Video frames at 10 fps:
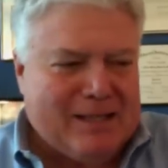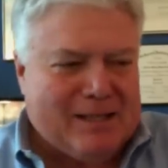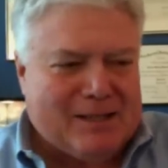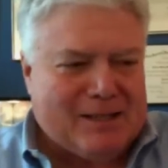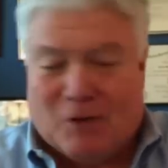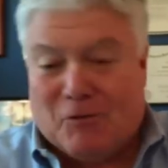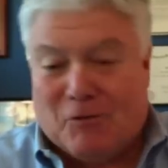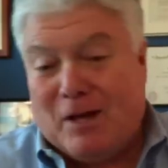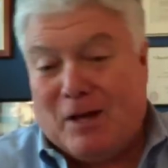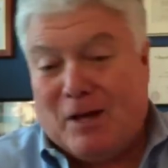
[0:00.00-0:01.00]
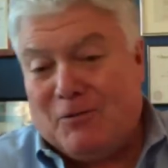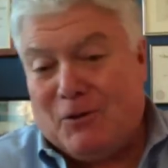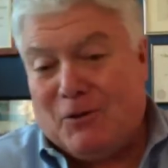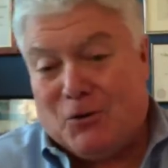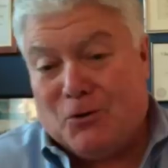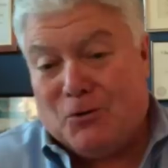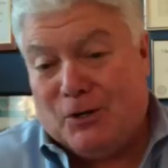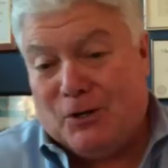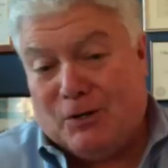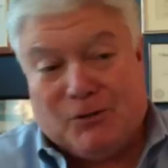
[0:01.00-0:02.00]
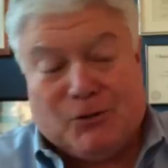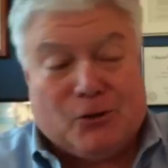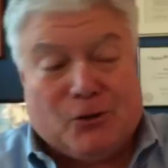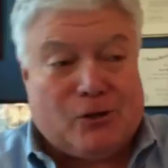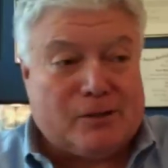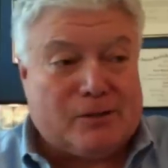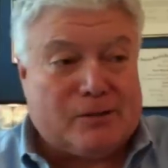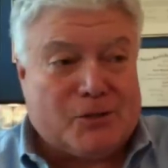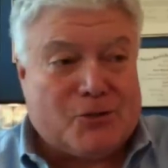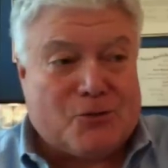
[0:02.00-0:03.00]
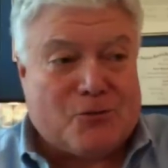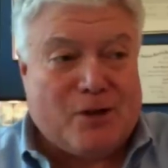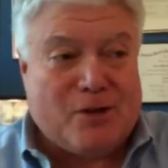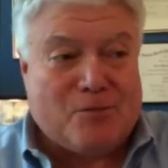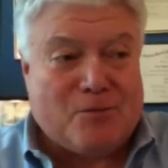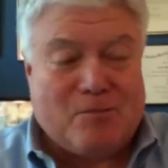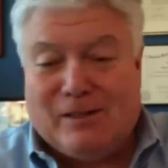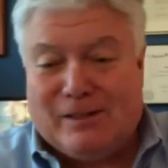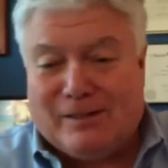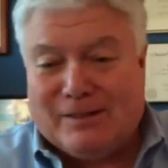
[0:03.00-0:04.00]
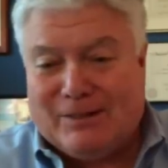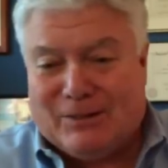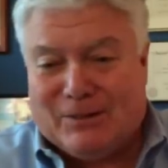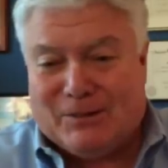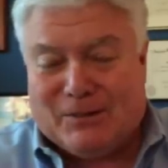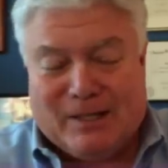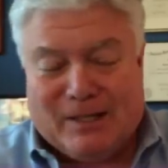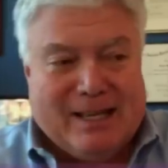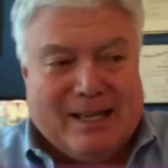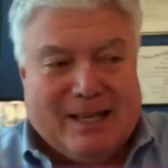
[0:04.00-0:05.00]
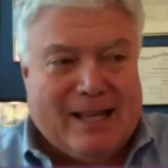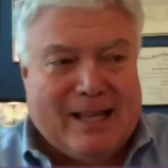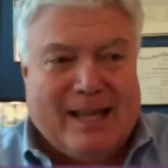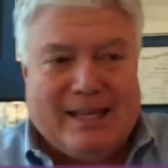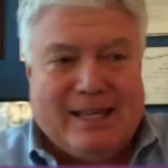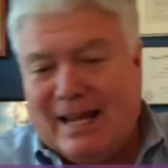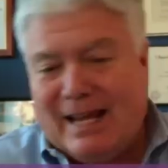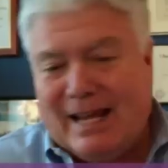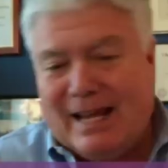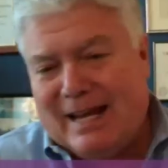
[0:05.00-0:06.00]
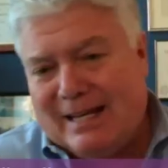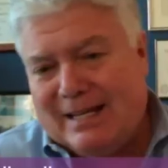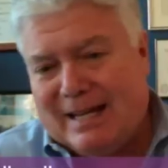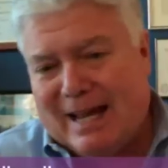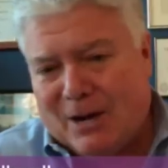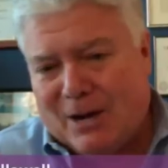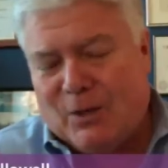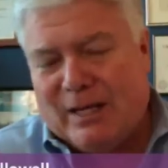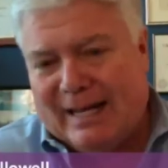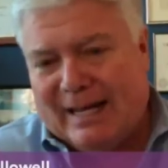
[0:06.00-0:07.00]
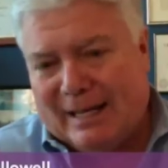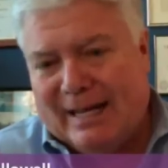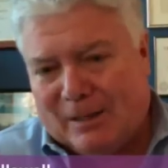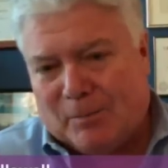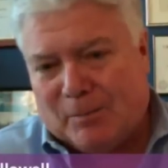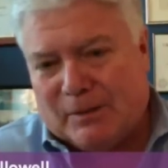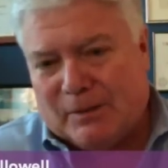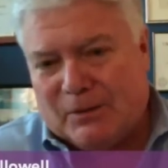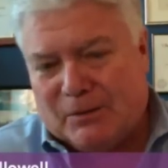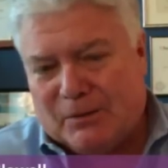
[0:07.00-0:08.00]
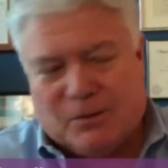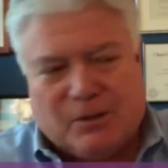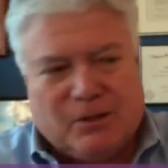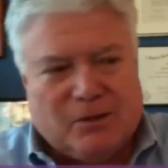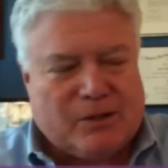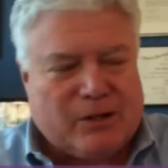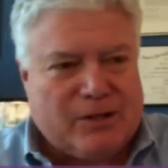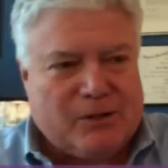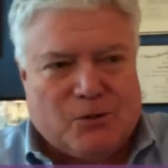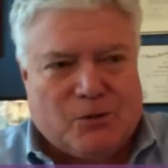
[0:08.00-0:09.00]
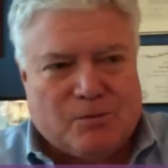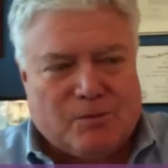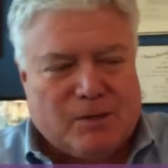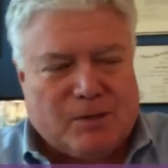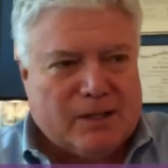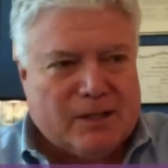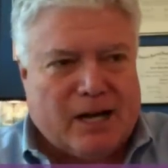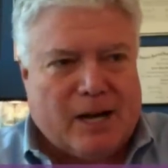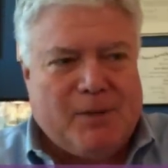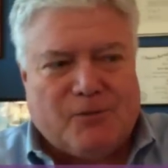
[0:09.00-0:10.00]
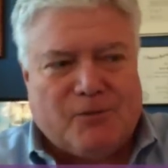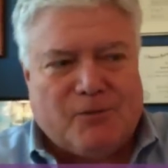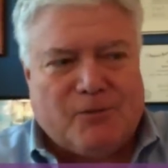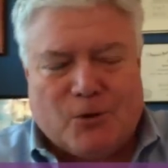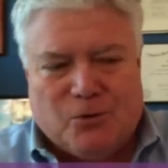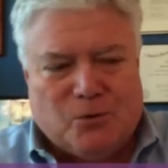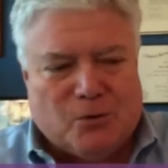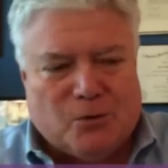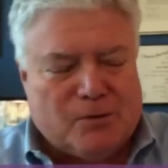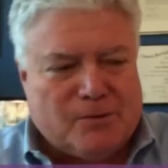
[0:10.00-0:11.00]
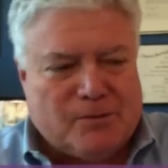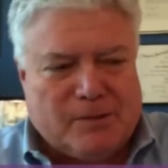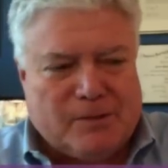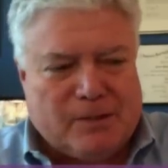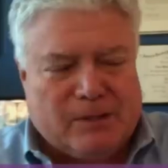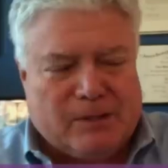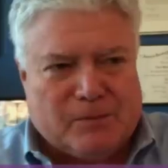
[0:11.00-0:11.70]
do you have a family of your own? Do you have a dog? What's your favorite meal? You know, and then add in, how can I help? Could I do your copying for you, or, you know,